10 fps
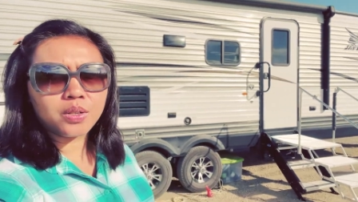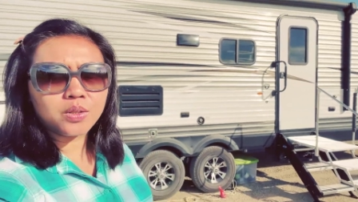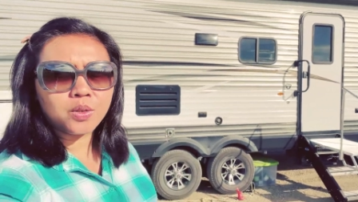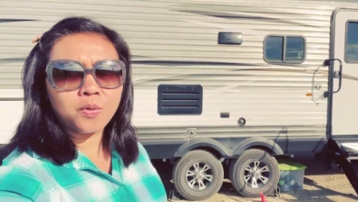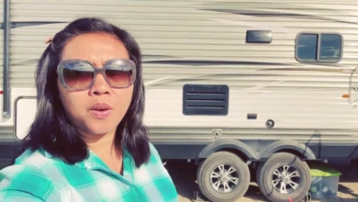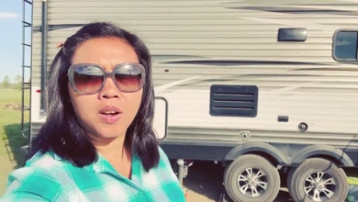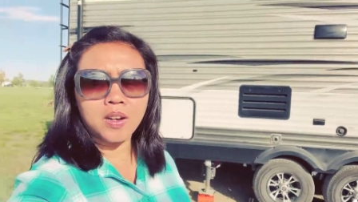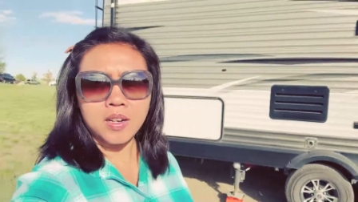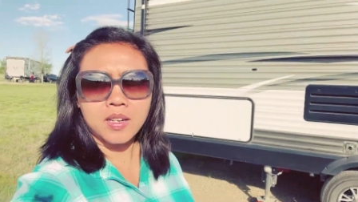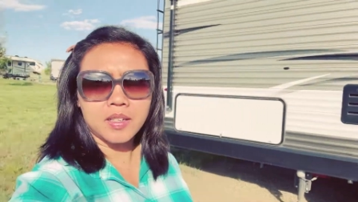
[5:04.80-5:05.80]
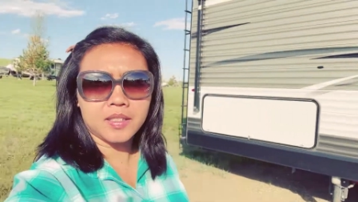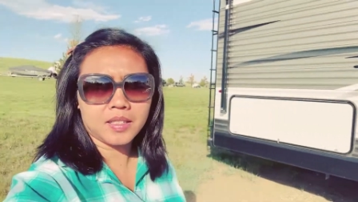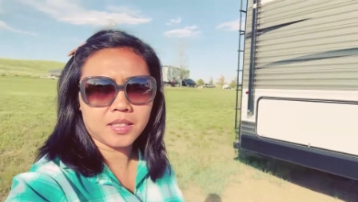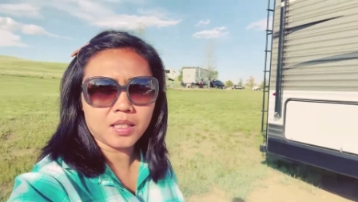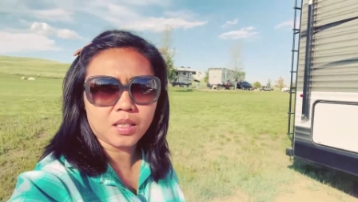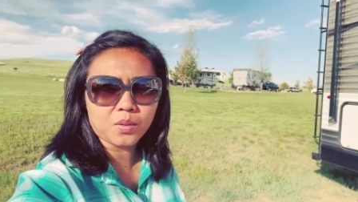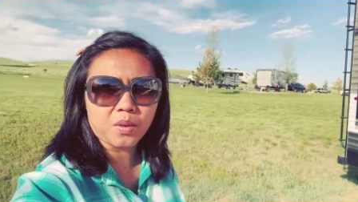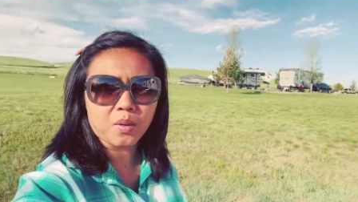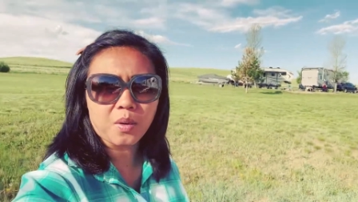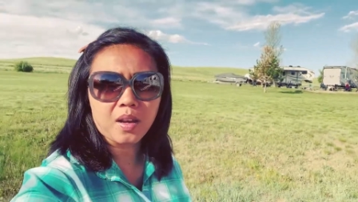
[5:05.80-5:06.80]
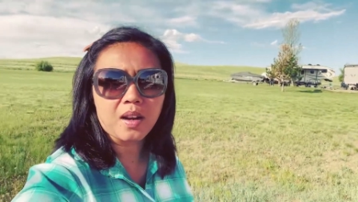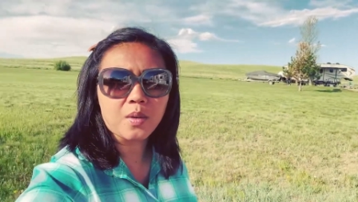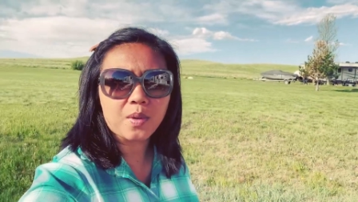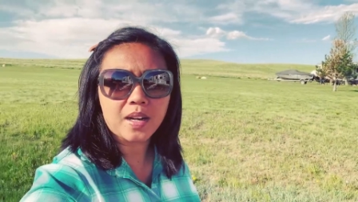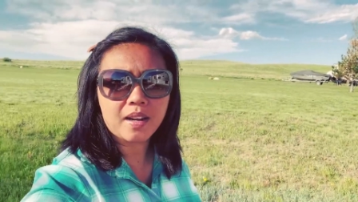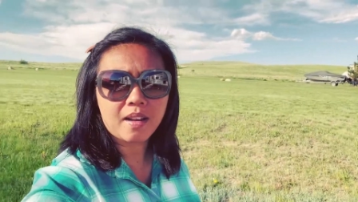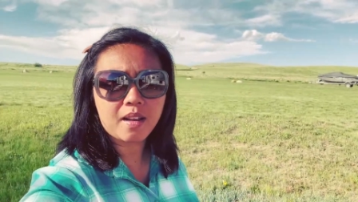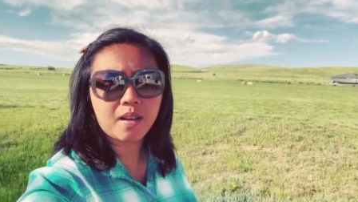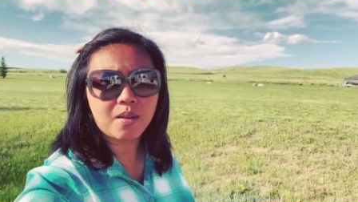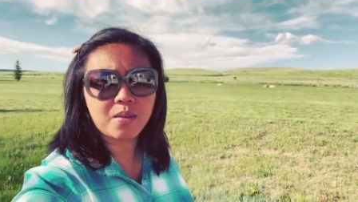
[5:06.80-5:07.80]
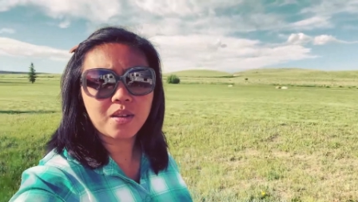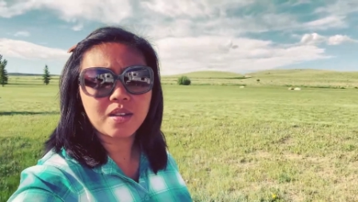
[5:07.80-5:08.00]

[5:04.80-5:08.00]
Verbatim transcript: so far this is where we are right now